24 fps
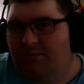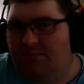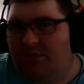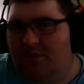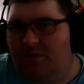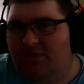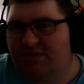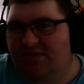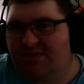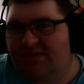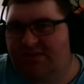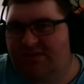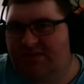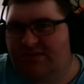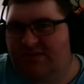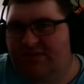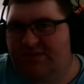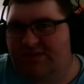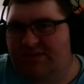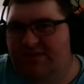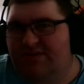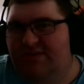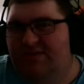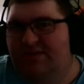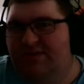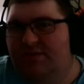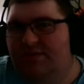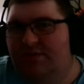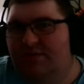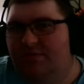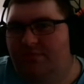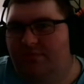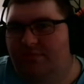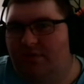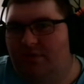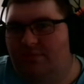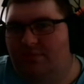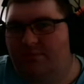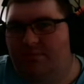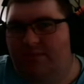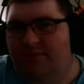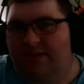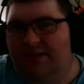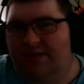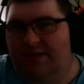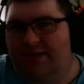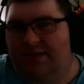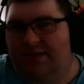parses from
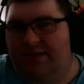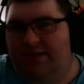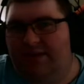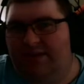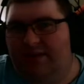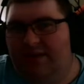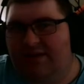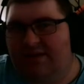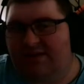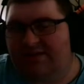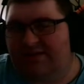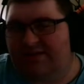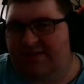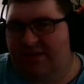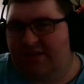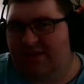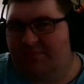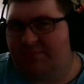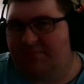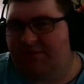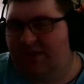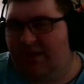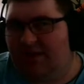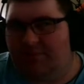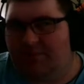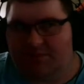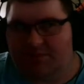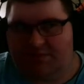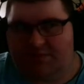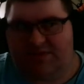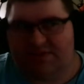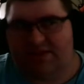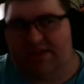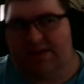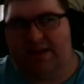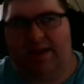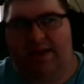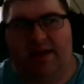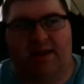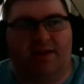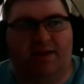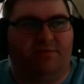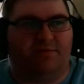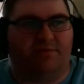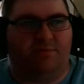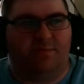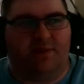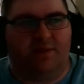the SCM tables that
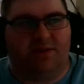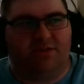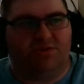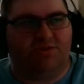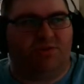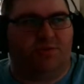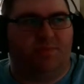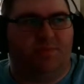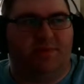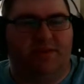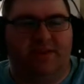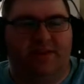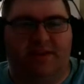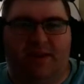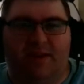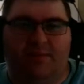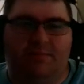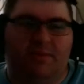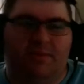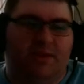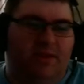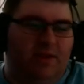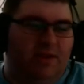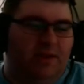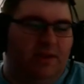have Maelstrom in them